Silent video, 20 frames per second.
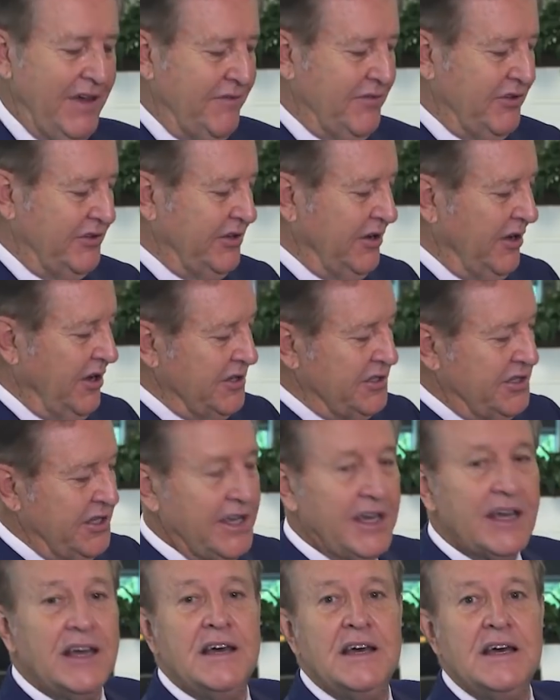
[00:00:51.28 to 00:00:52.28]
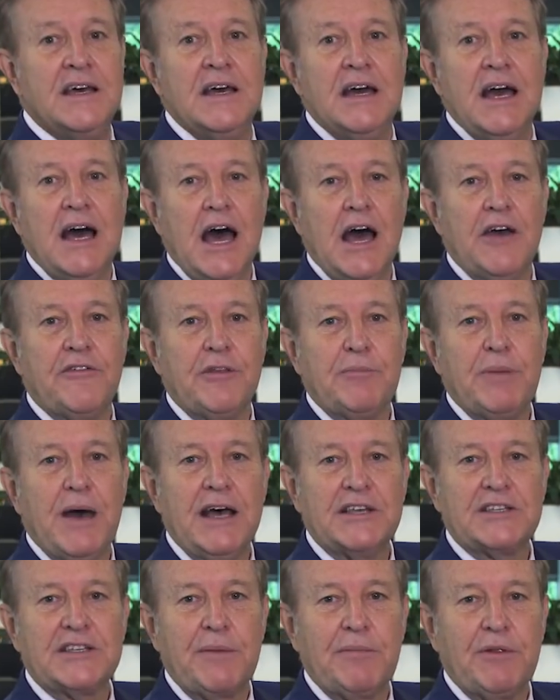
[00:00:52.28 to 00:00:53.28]
advertising over the
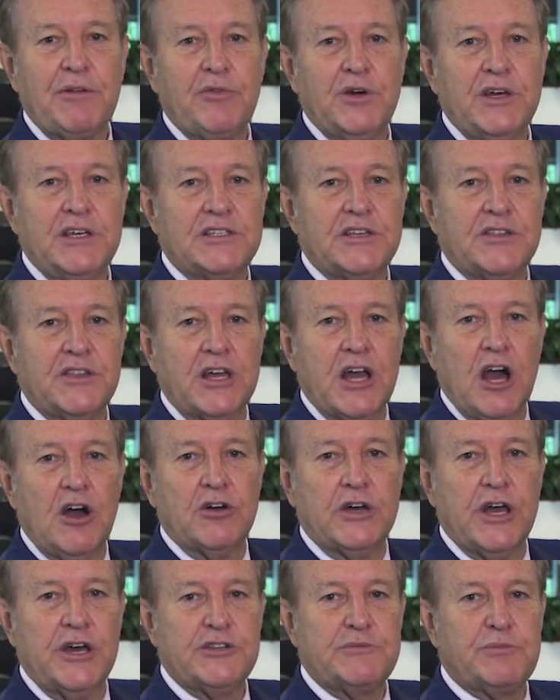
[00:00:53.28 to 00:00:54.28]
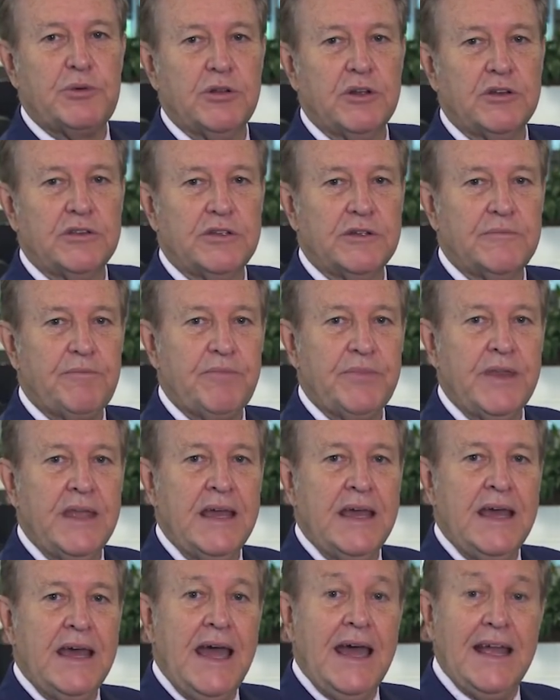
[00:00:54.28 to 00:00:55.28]
past couple of weeks in the Gold Coast Bulletin.
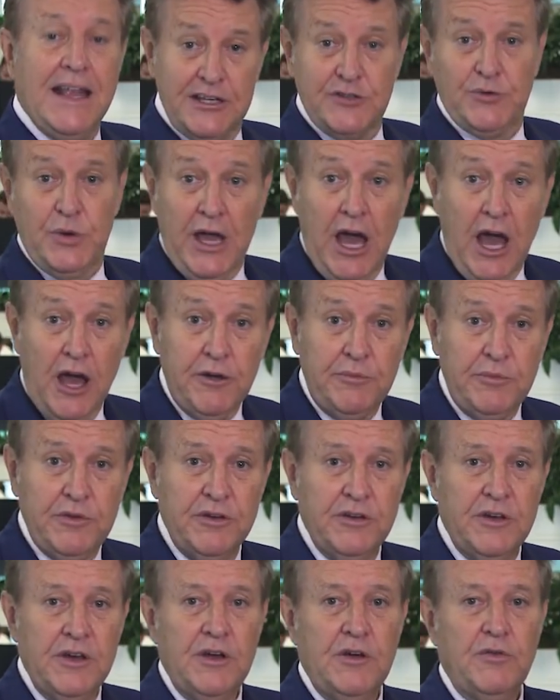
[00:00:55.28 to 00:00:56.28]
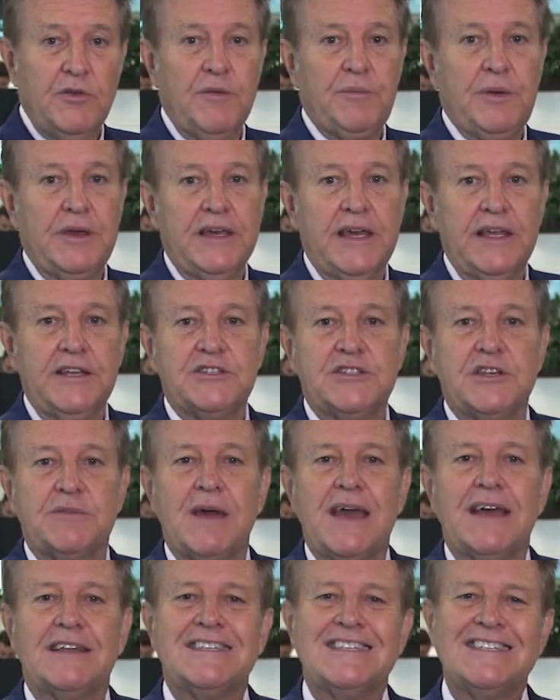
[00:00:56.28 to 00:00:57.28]
And as we hoped, we've been getting some
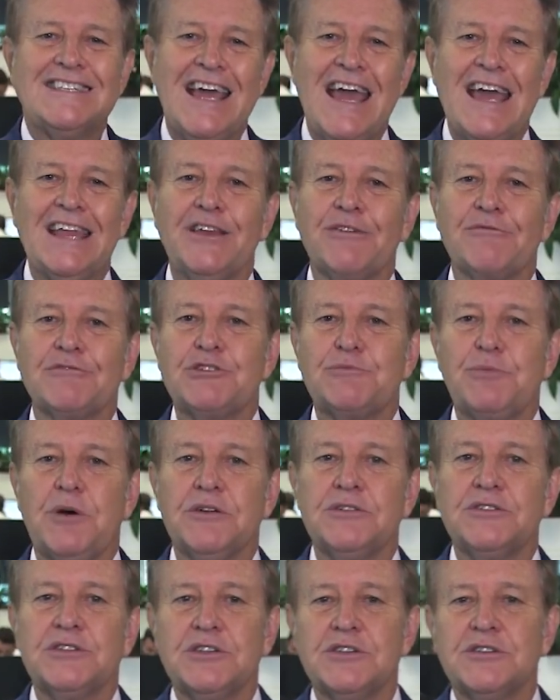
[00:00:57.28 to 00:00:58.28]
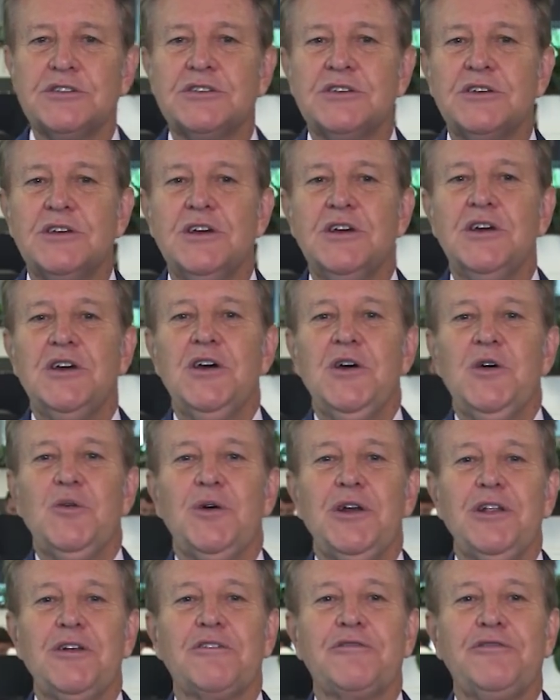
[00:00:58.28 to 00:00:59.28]
outstanding responses.
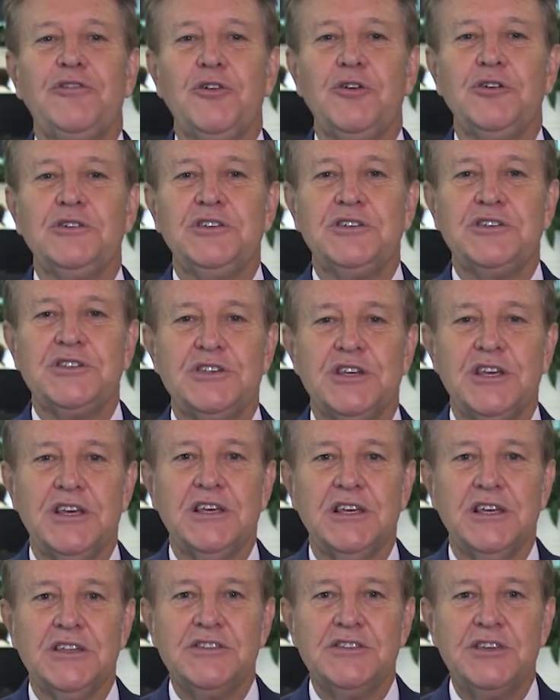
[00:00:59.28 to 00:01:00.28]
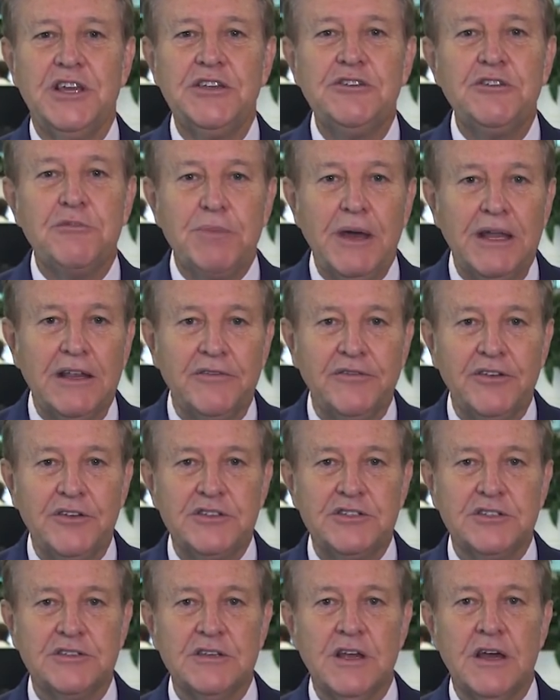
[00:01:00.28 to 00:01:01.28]
We look forward to seeing continued
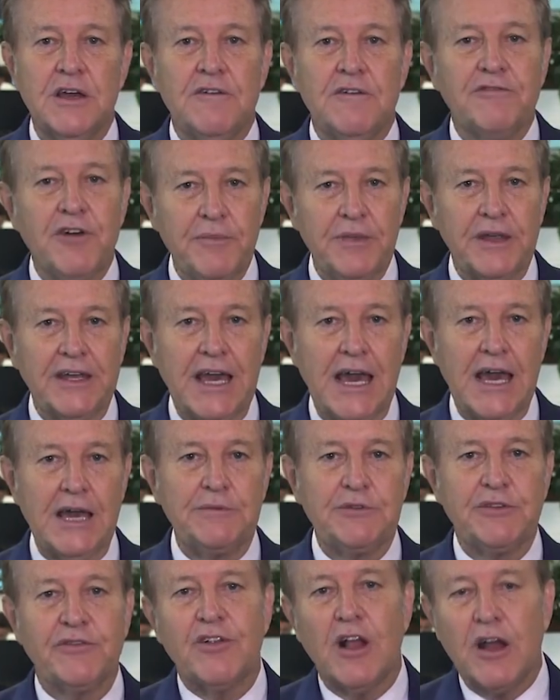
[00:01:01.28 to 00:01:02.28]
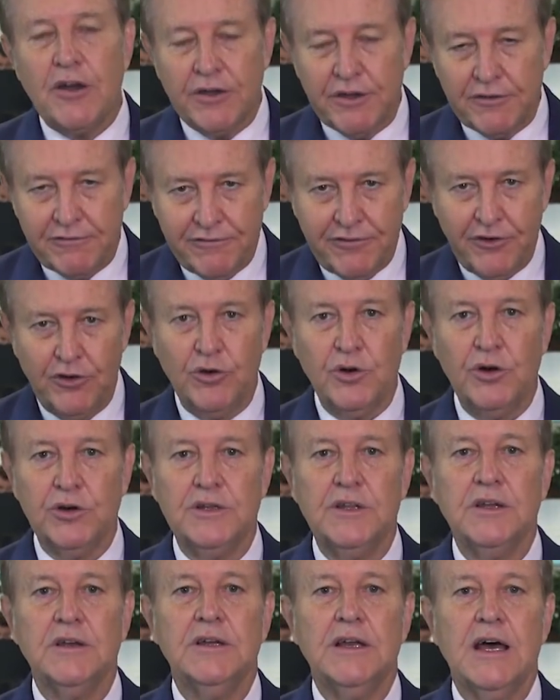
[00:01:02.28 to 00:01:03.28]
benefits from the Games flowing
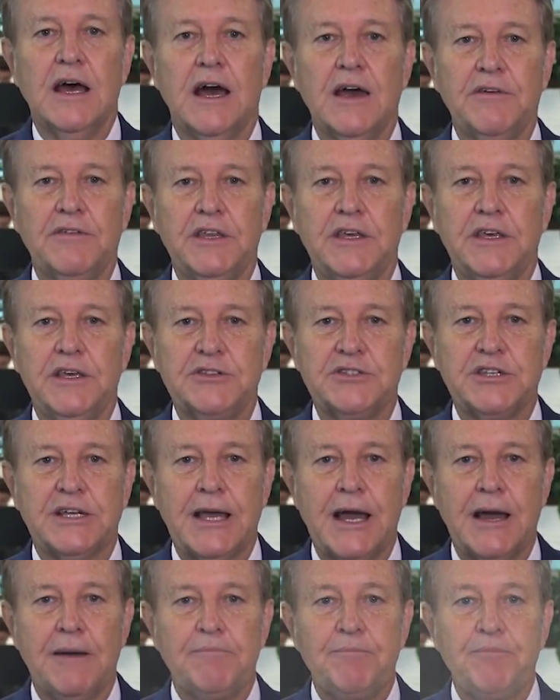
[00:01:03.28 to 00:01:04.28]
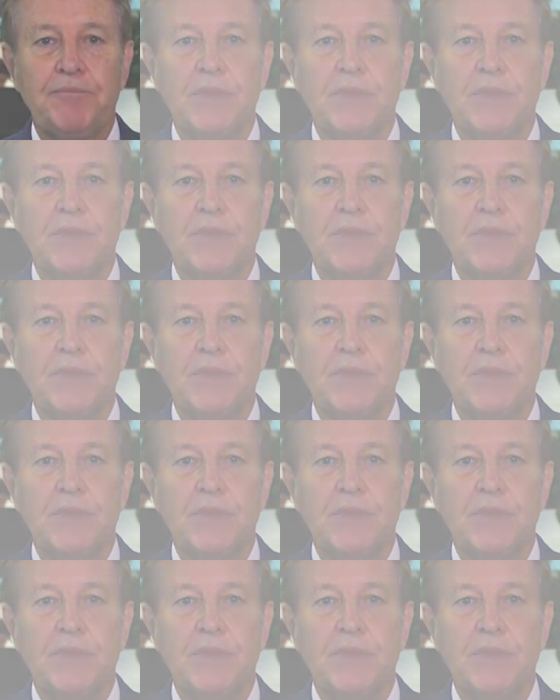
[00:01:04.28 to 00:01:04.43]
forward over the years to come.